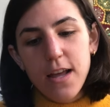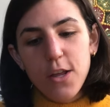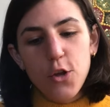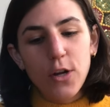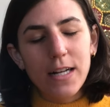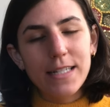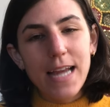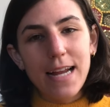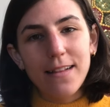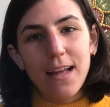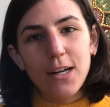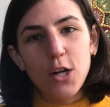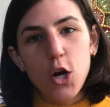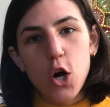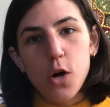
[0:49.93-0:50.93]
You can take
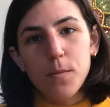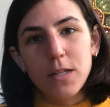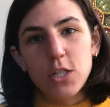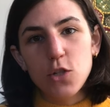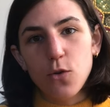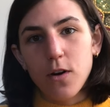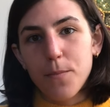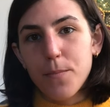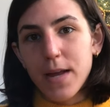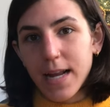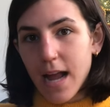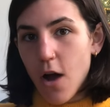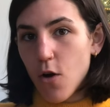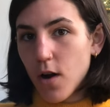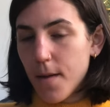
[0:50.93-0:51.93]
that home and sort of
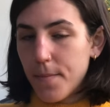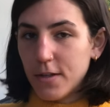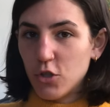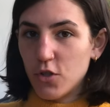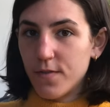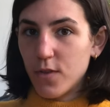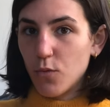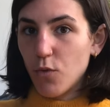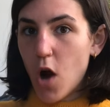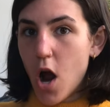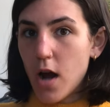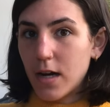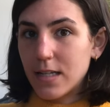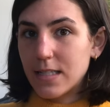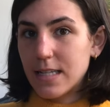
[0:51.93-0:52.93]
pick out a bunch of the
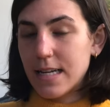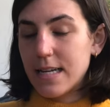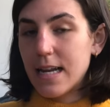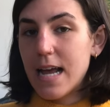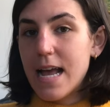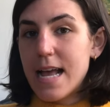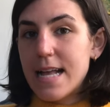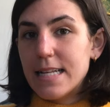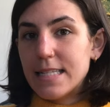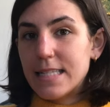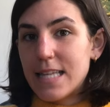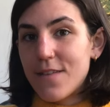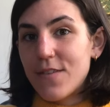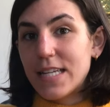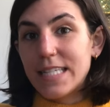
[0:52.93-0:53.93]
rocks and
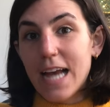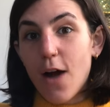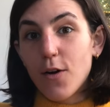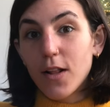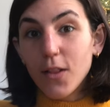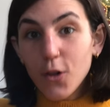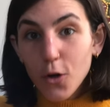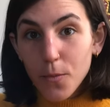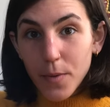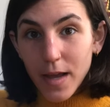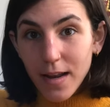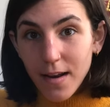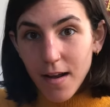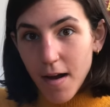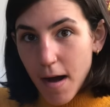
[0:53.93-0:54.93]
sieve it down a little
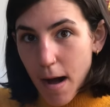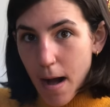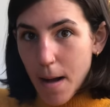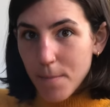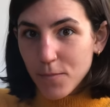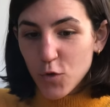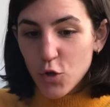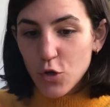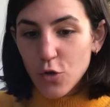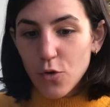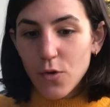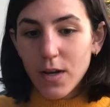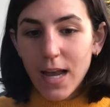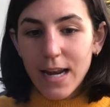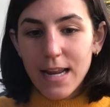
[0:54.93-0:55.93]
bit
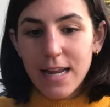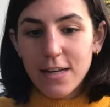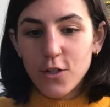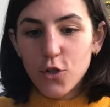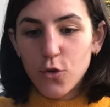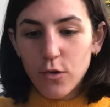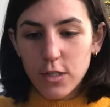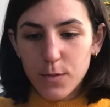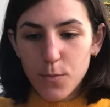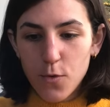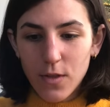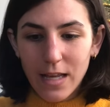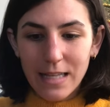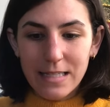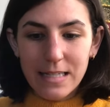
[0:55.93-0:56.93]
to get it into a
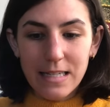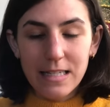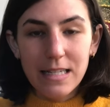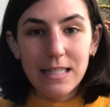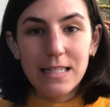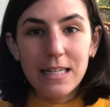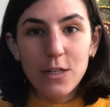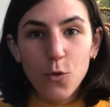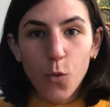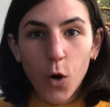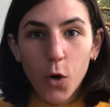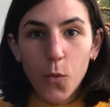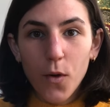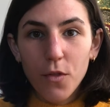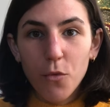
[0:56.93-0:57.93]
smooth consistency to
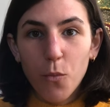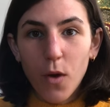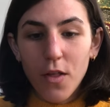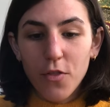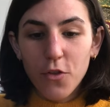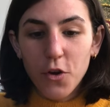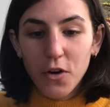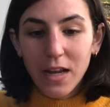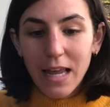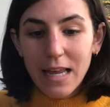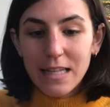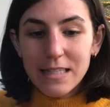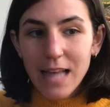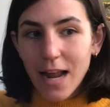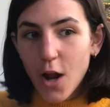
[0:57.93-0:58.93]
work with your
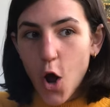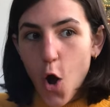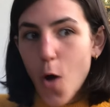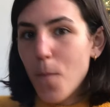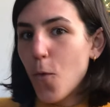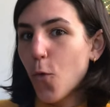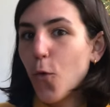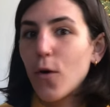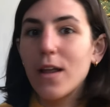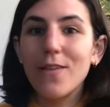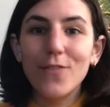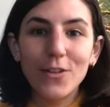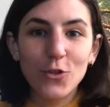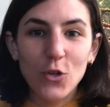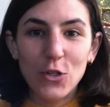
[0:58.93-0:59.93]
kids at home or
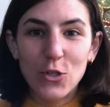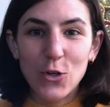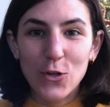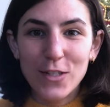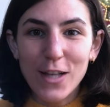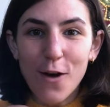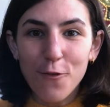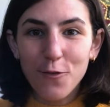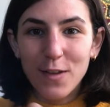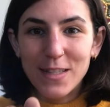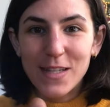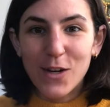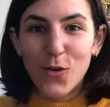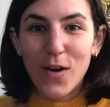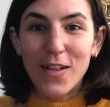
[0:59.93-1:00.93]
even just yourself.
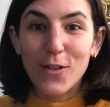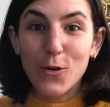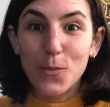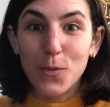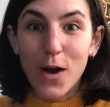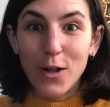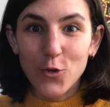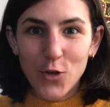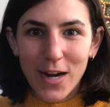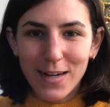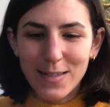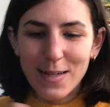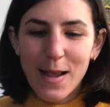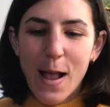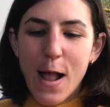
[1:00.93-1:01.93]
It's a great little
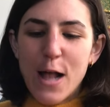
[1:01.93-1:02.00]
project.